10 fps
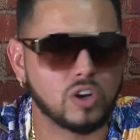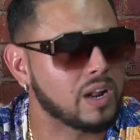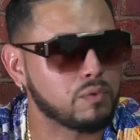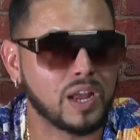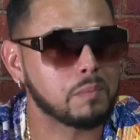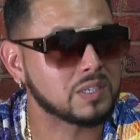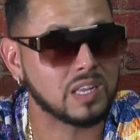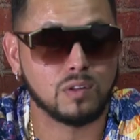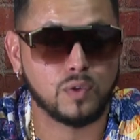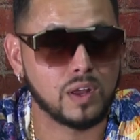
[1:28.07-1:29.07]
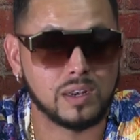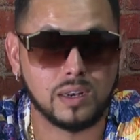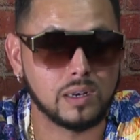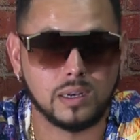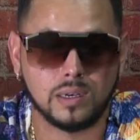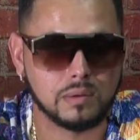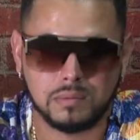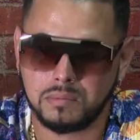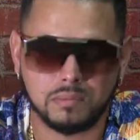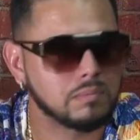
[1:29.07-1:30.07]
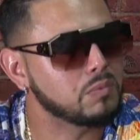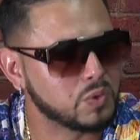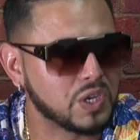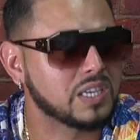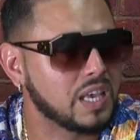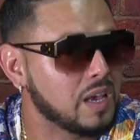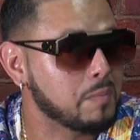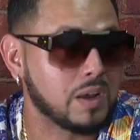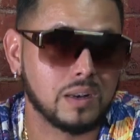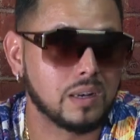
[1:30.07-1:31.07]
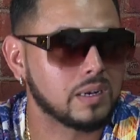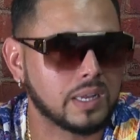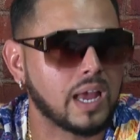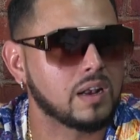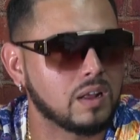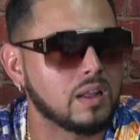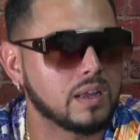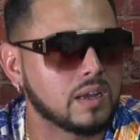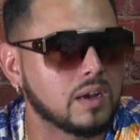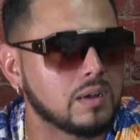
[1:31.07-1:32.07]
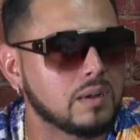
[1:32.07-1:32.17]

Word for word: trying to find myself. And music came and kind of like. What are uh, some